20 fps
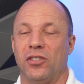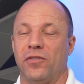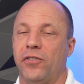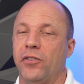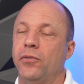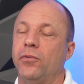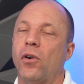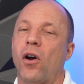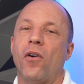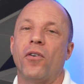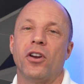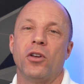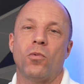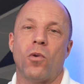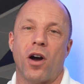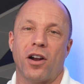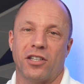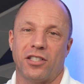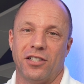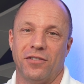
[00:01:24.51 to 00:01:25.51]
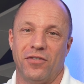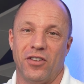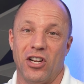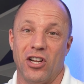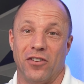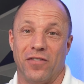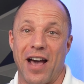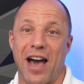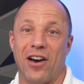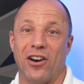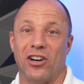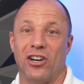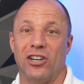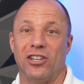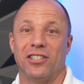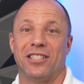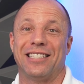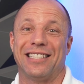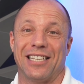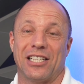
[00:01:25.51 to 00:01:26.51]
if you've already watched the video of how to
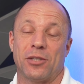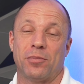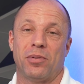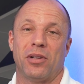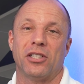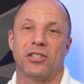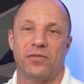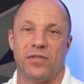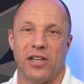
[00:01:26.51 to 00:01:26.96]
earn 6+